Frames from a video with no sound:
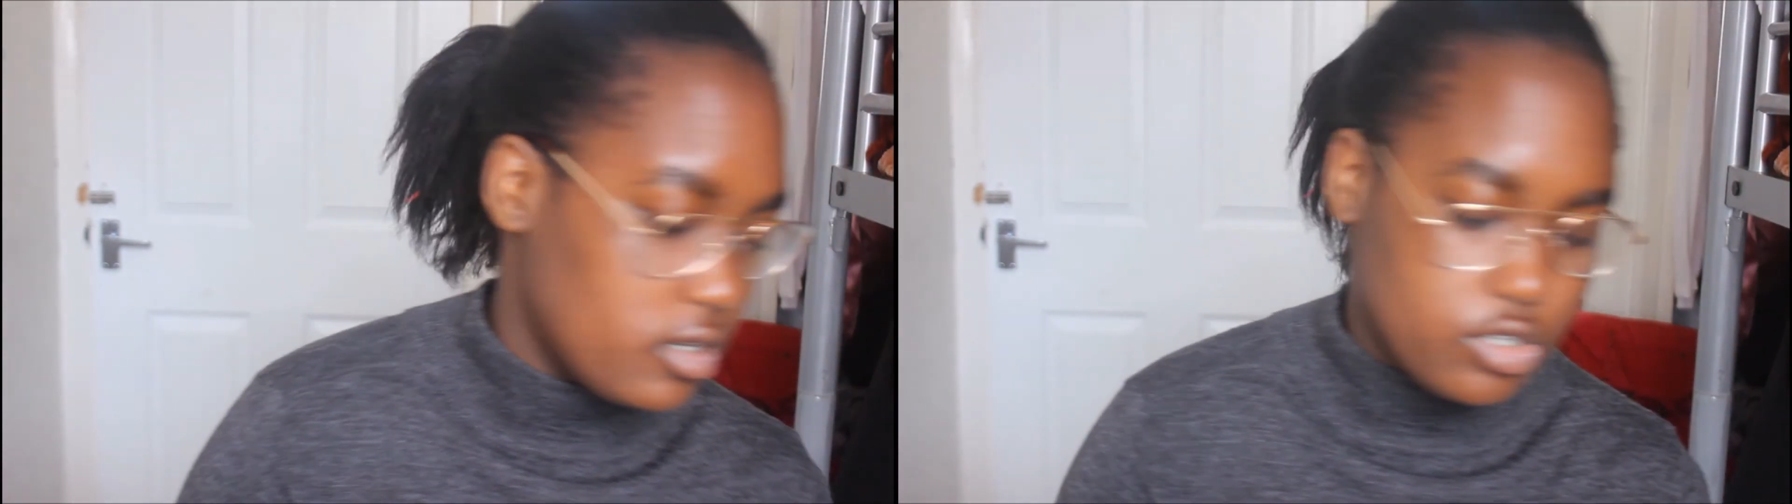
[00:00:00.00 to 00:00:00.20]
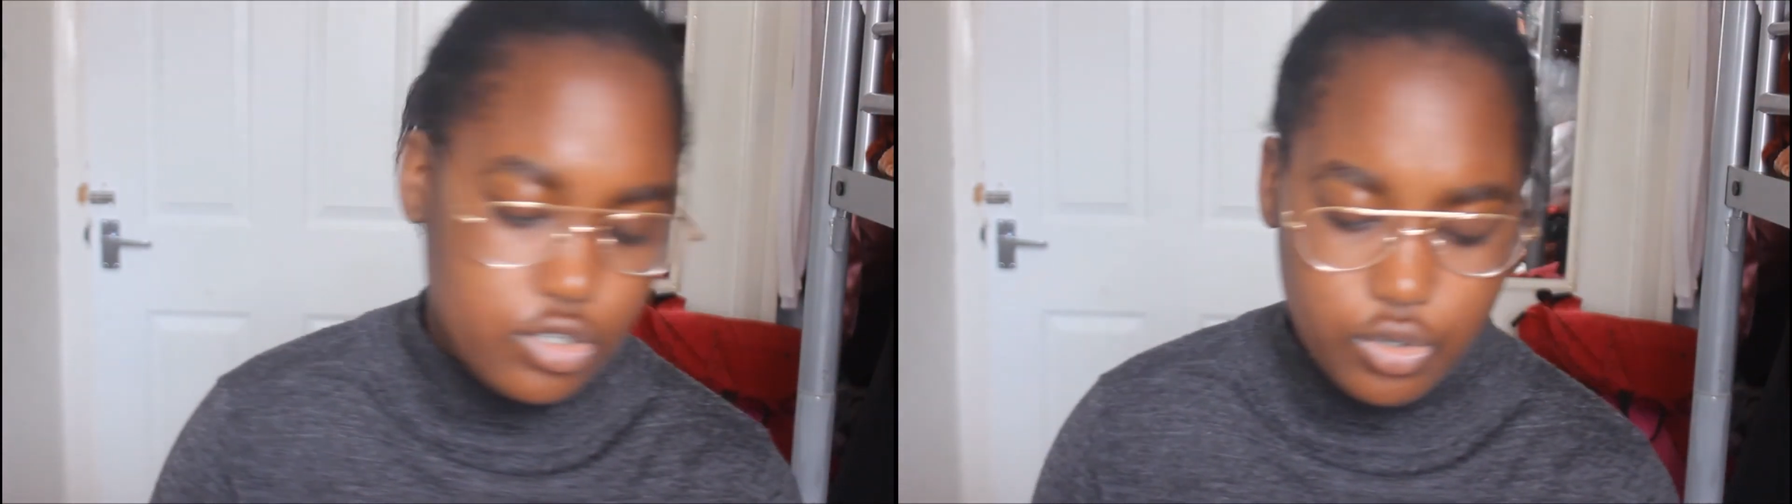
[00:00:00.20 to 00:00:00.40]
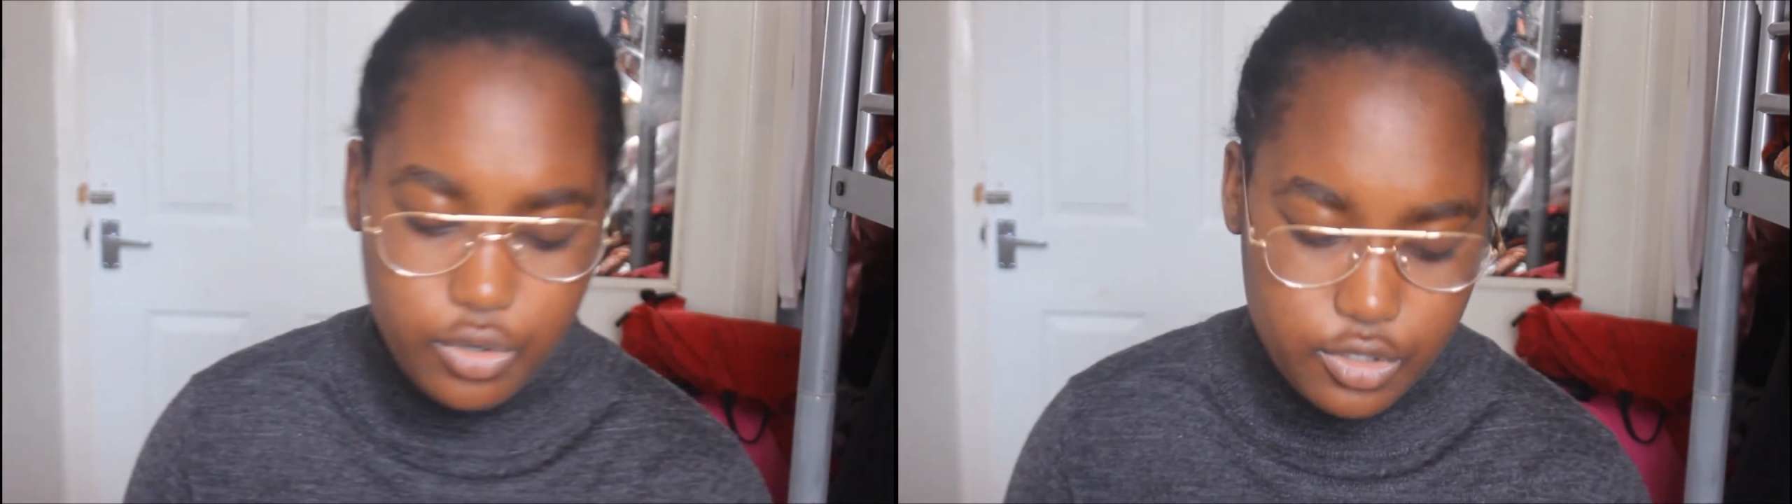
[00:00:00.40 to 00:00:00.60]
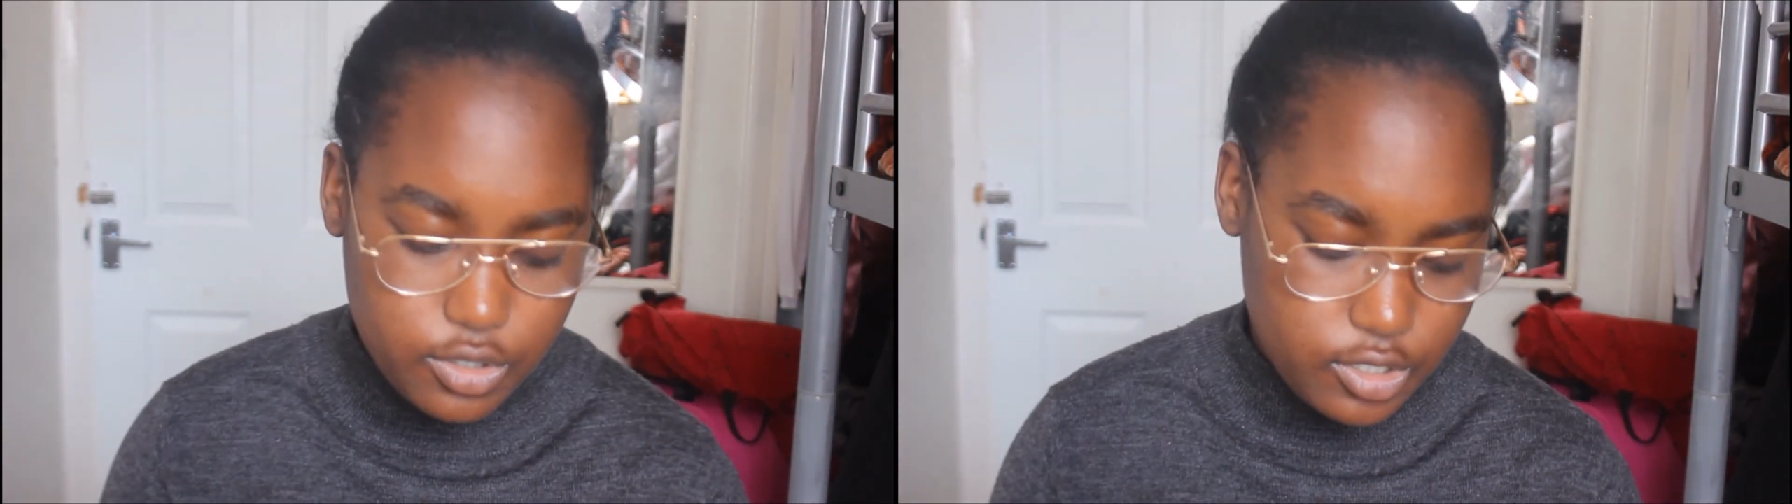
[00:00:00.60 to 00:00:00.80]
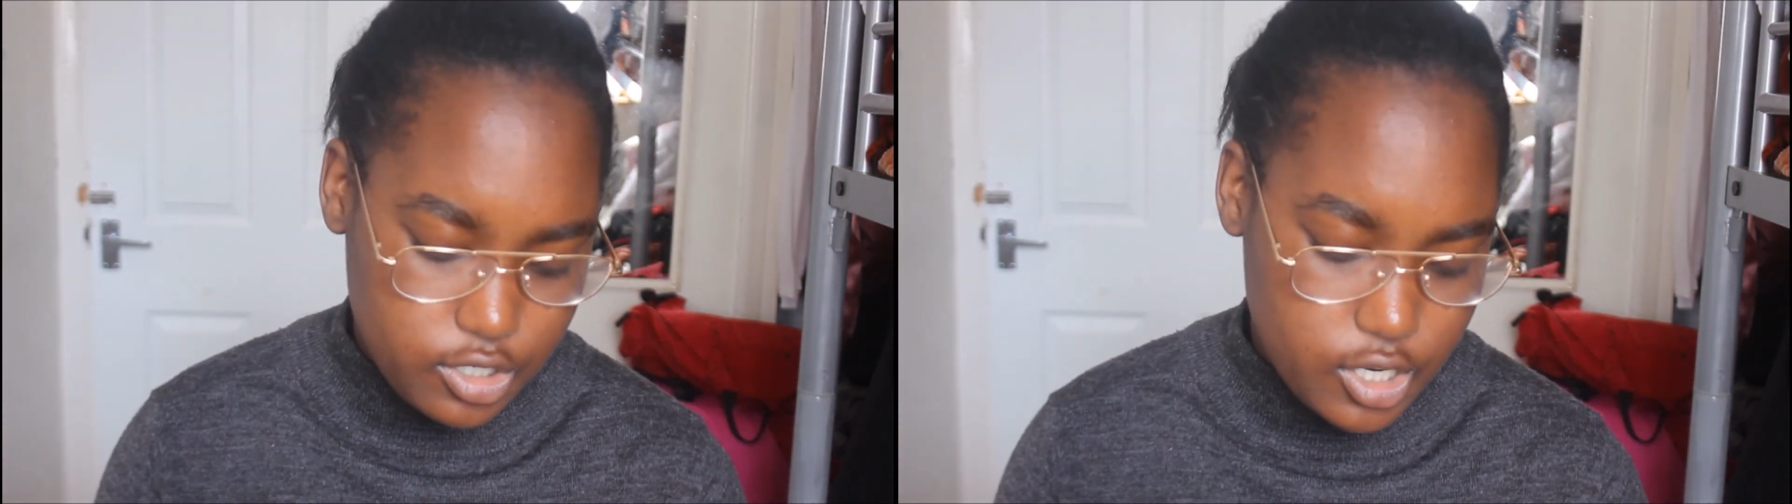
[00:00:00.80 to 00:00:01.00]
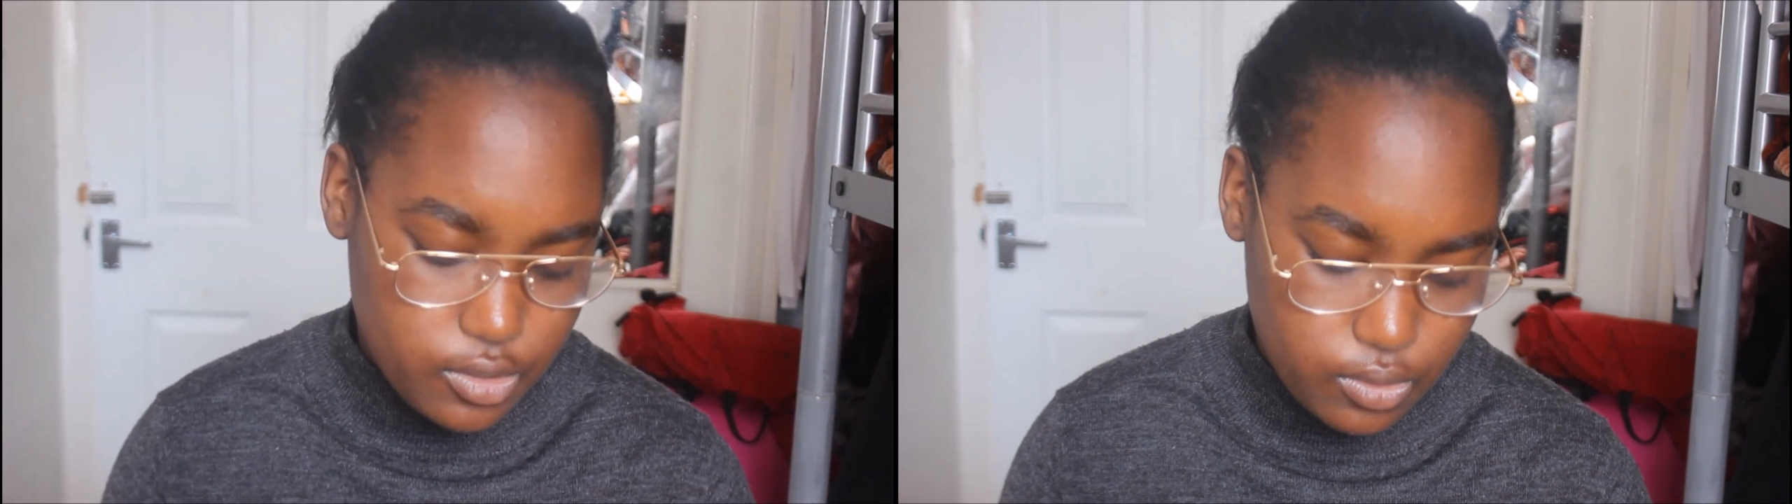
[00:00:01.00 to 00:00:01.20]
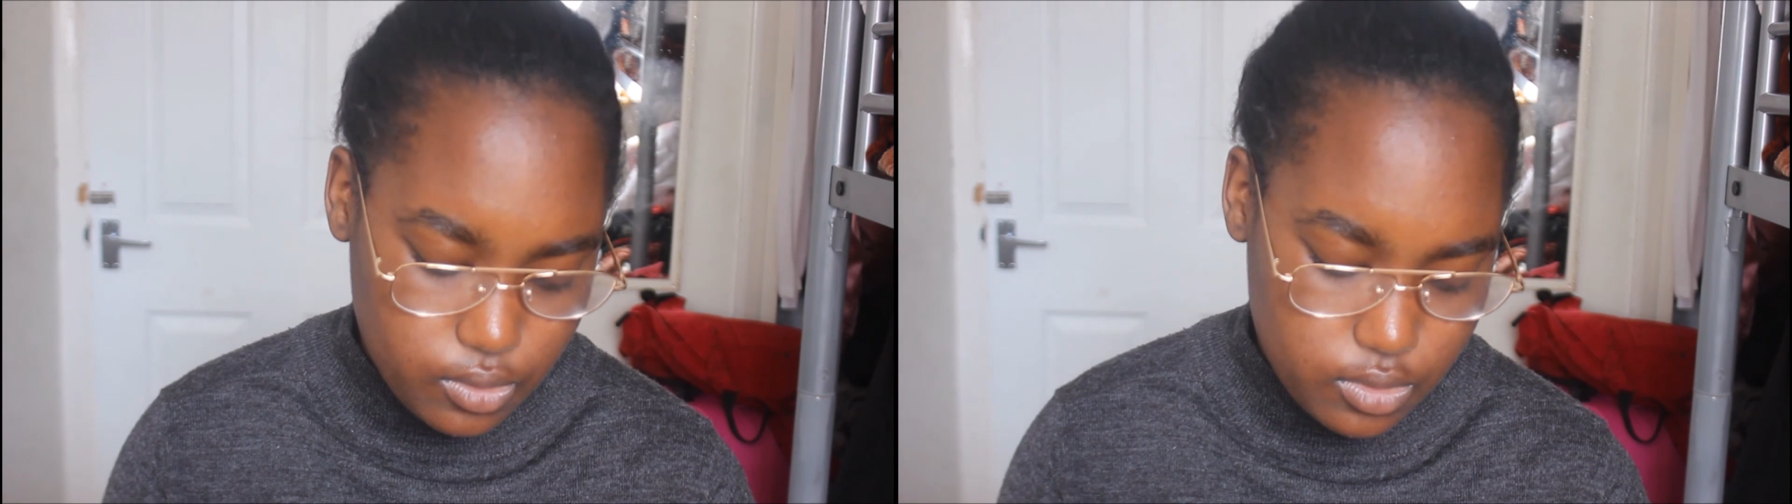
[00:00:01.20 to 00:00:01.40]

tutorials on this channel,